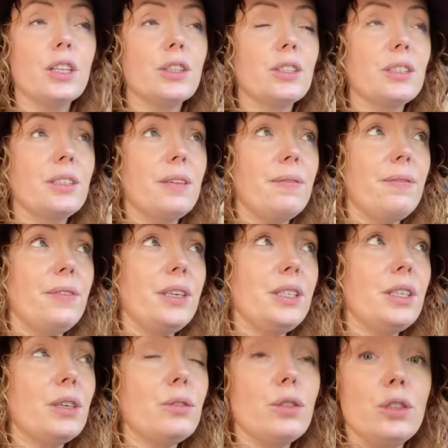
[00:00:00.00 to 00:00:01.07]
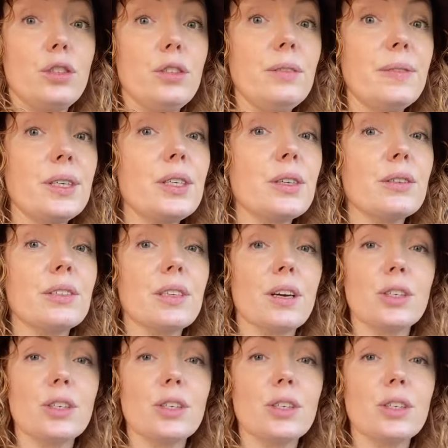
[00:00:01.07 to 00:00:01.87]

there's a video just two videos